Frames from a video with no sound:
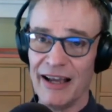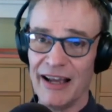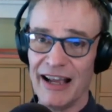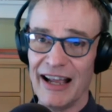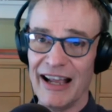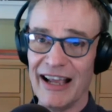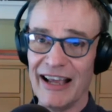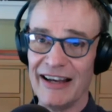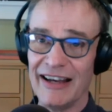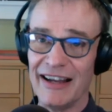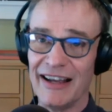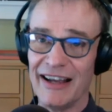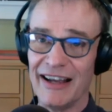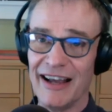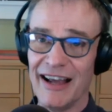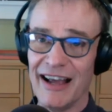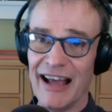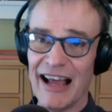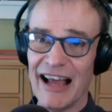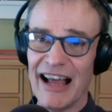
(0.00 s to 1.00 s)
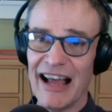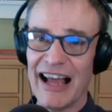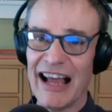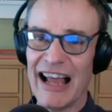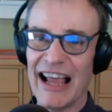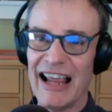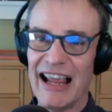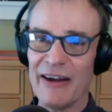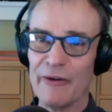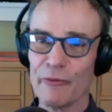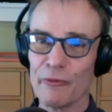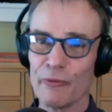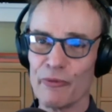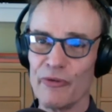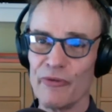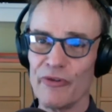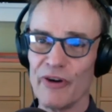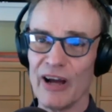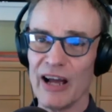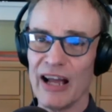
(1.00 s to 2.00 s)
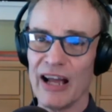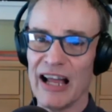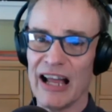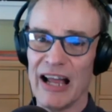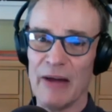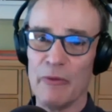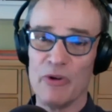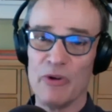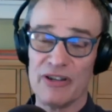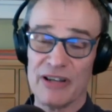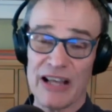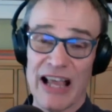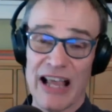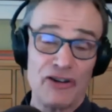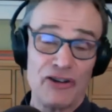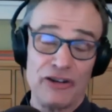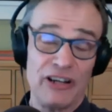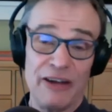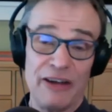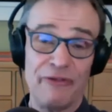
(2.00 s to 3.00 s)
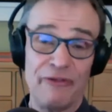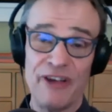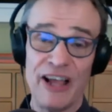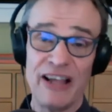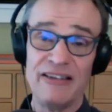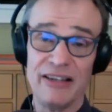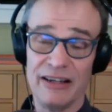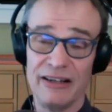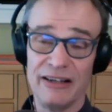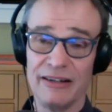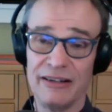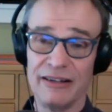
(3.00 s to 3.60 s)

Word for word: and I I was actually offended.